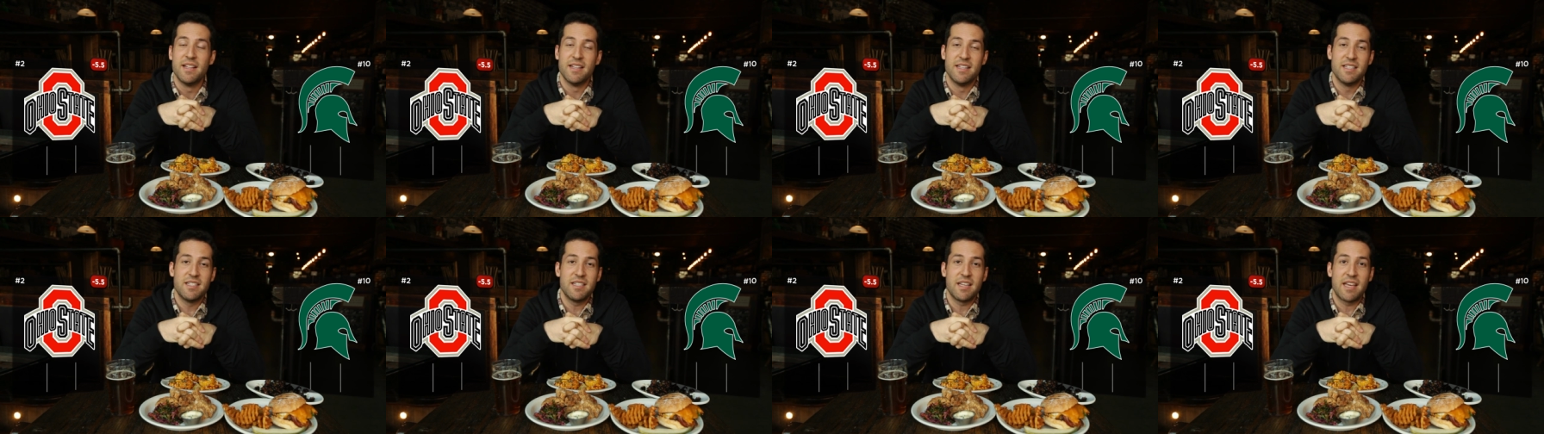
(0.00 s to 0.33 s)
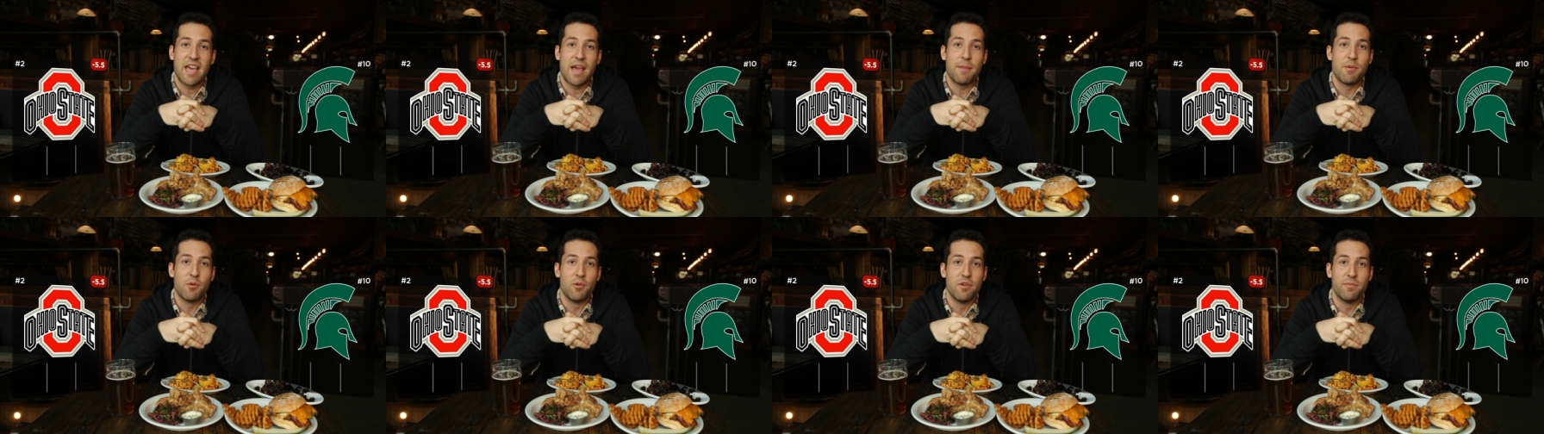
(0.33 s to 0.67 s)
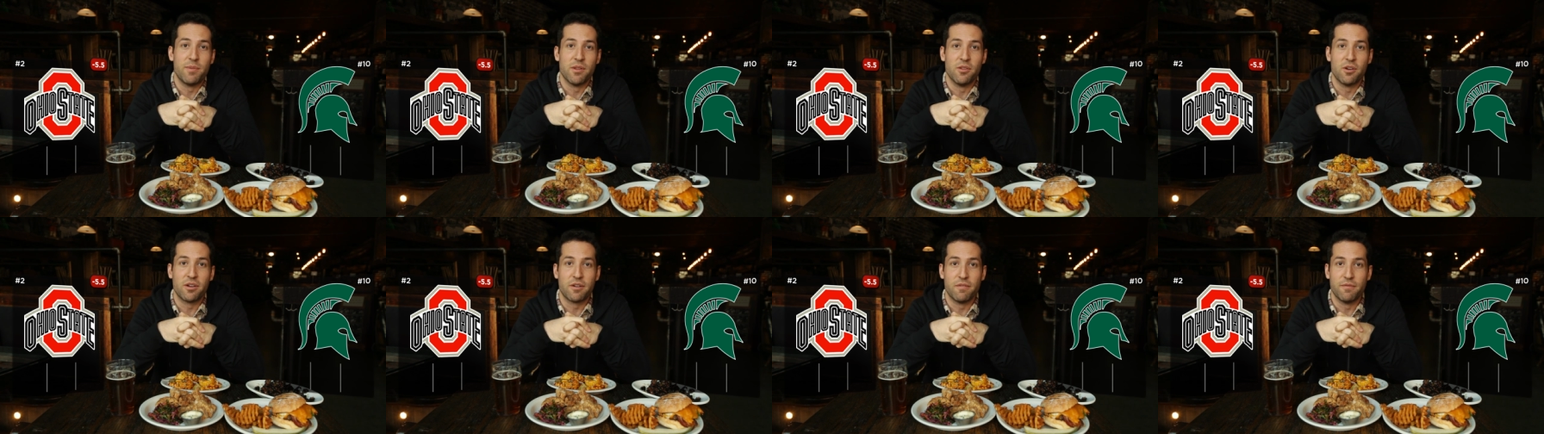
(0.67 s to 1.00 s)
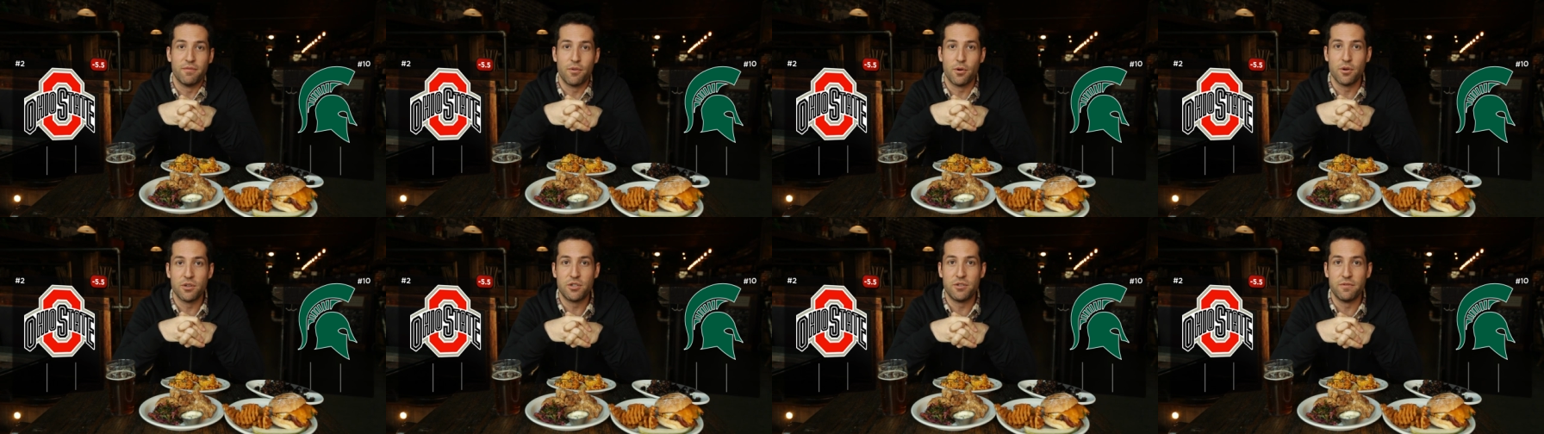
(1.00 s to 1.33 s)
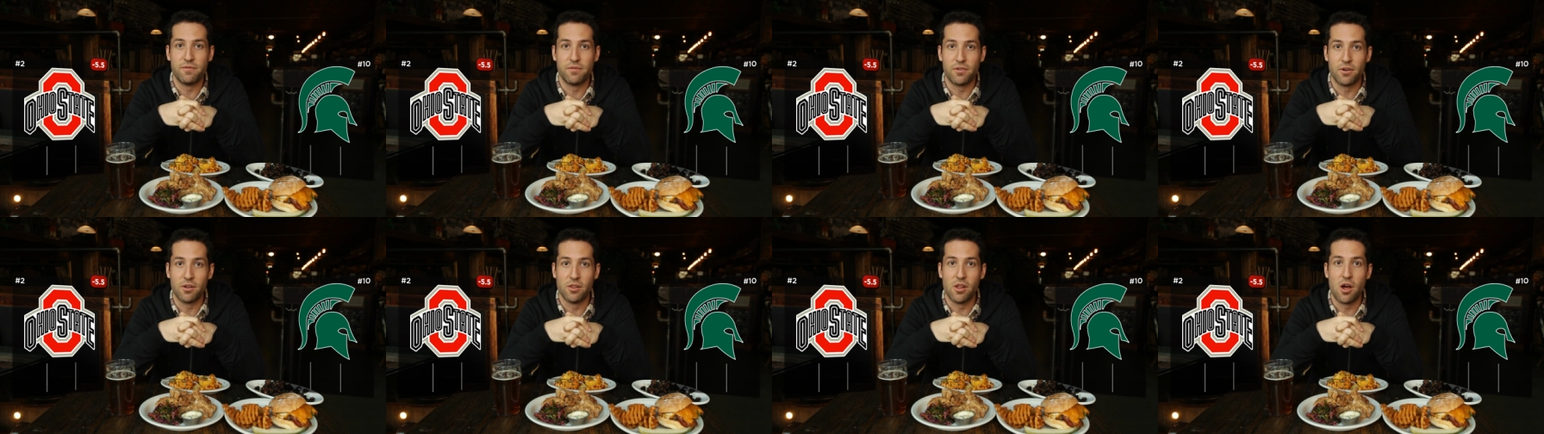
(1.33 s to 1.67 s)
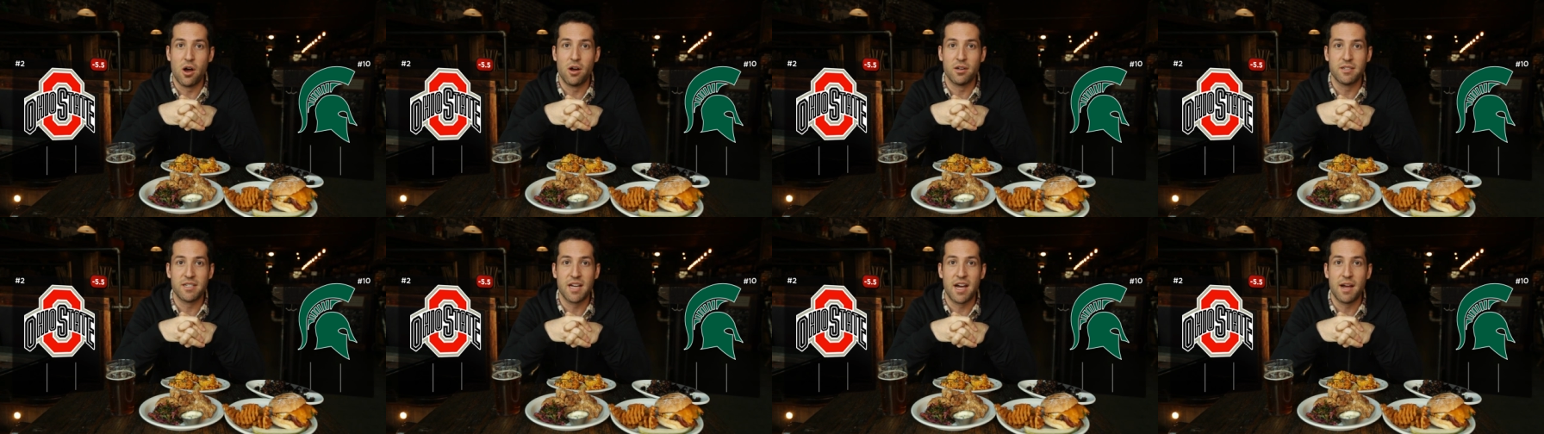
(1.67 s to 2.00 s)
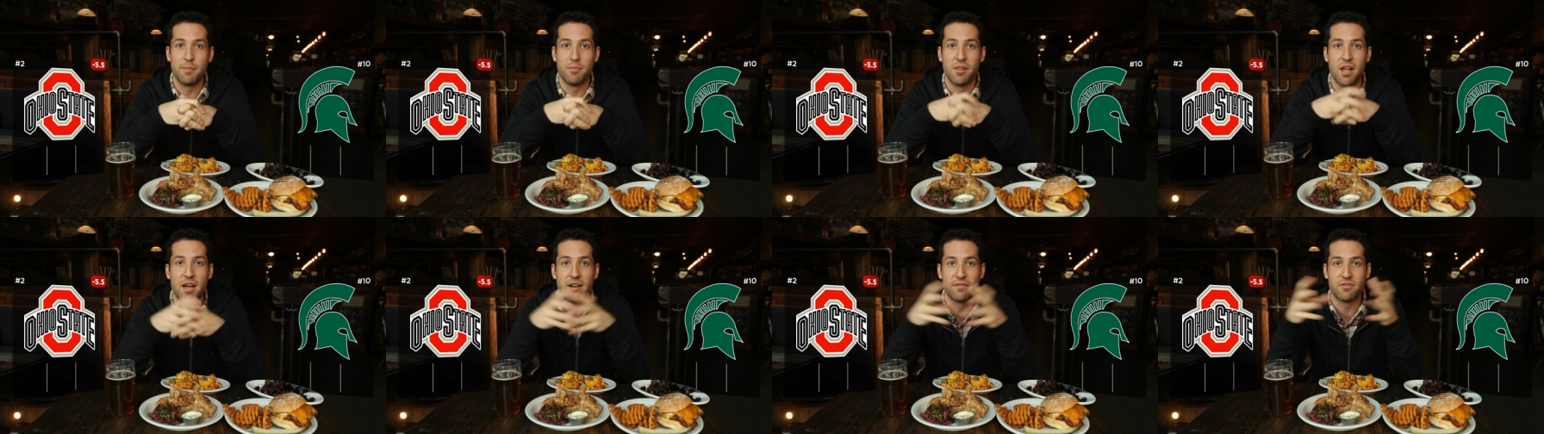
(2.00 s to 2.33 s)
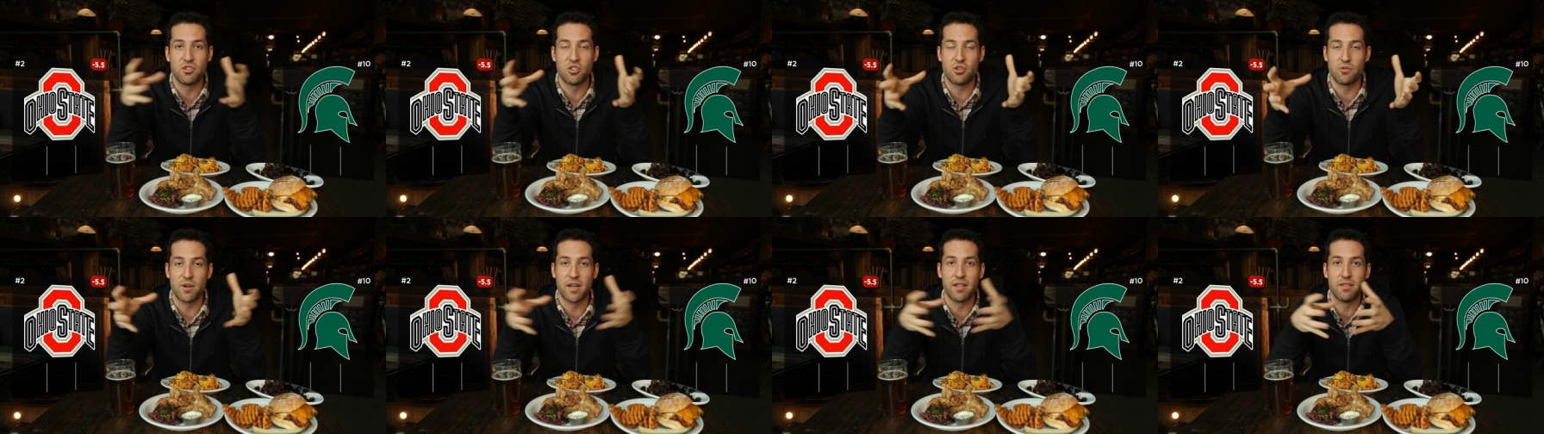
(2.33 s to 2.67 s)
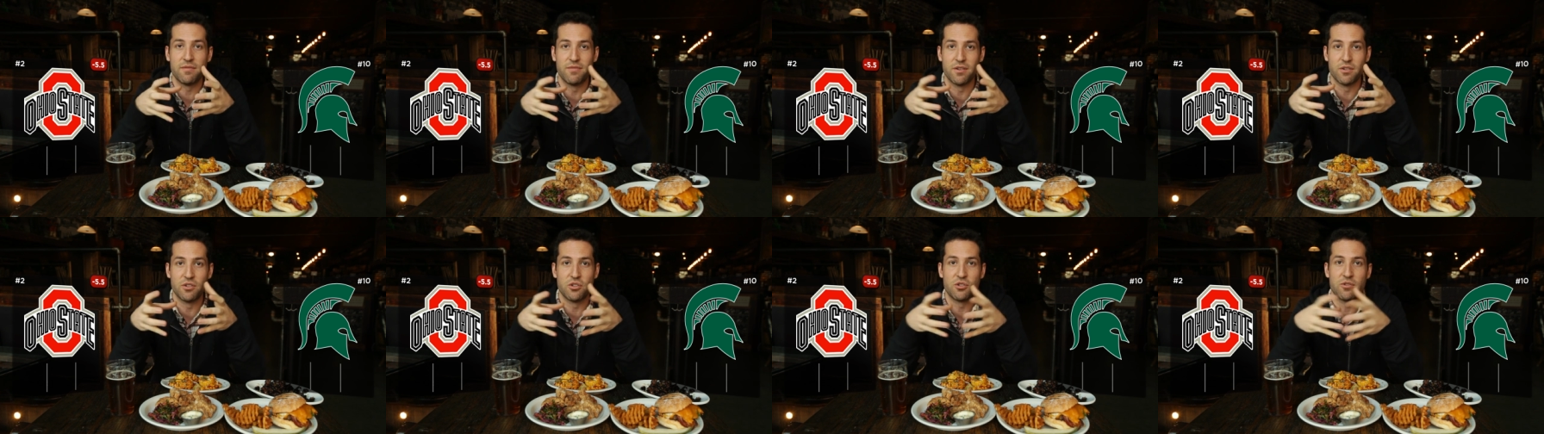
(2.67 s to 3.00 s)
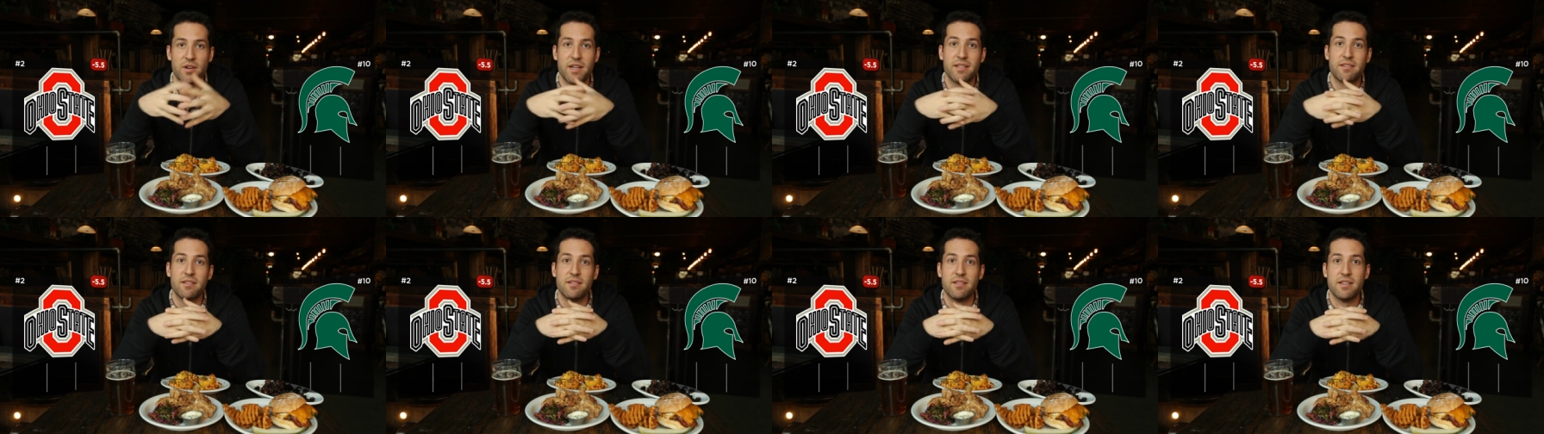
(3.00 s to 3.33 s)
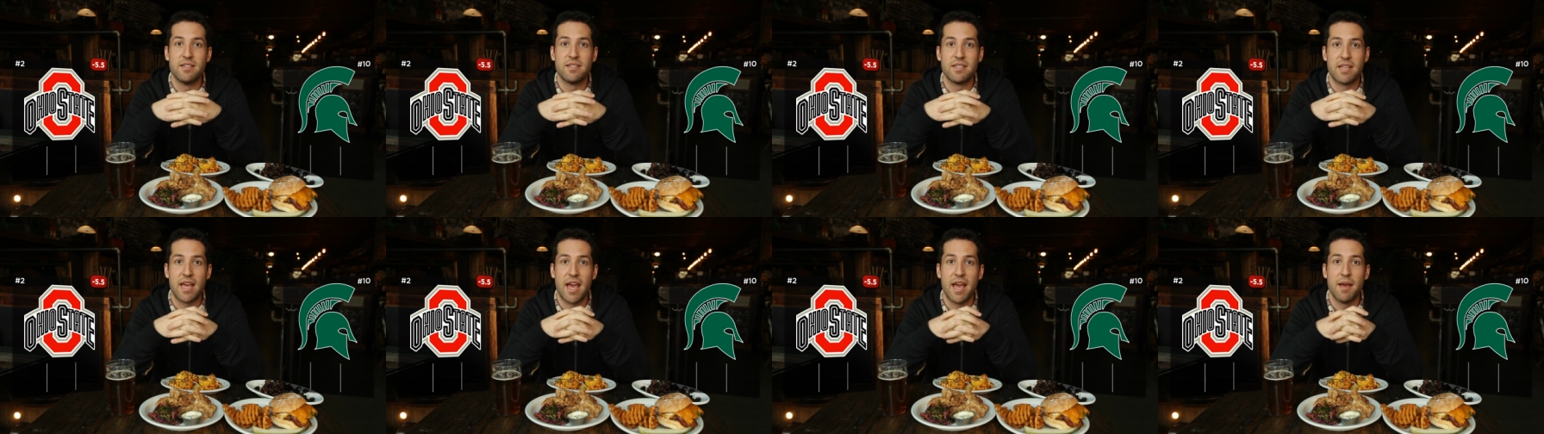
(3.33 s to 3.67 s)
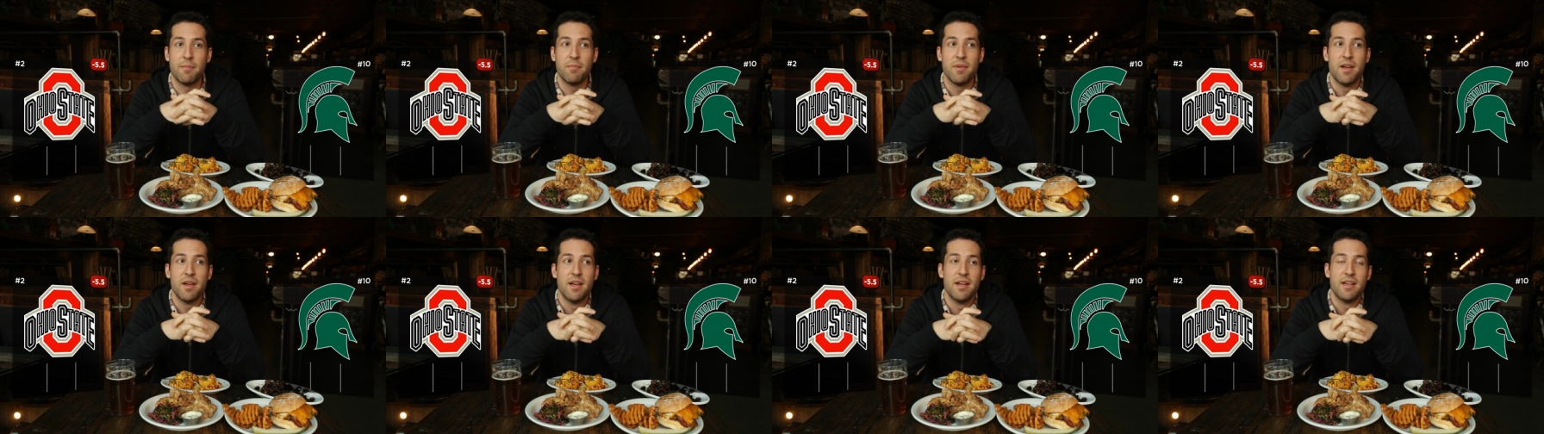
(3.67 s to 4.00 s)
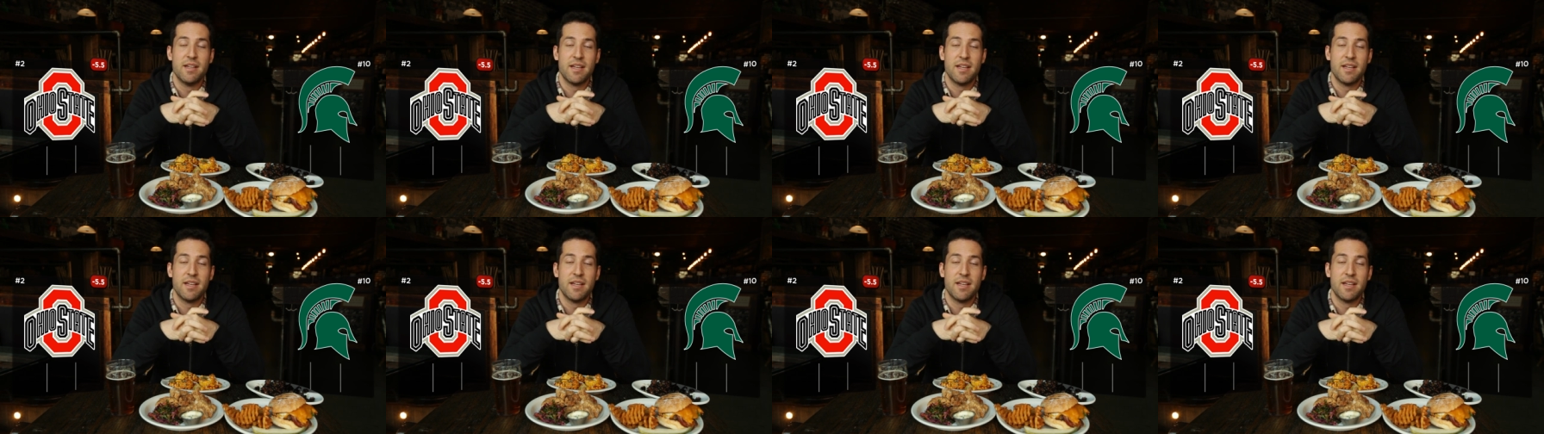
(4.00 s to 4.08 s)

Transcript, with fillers: This is a game that we've been looking forward to for a long time. A lot of strength versus strength in this game.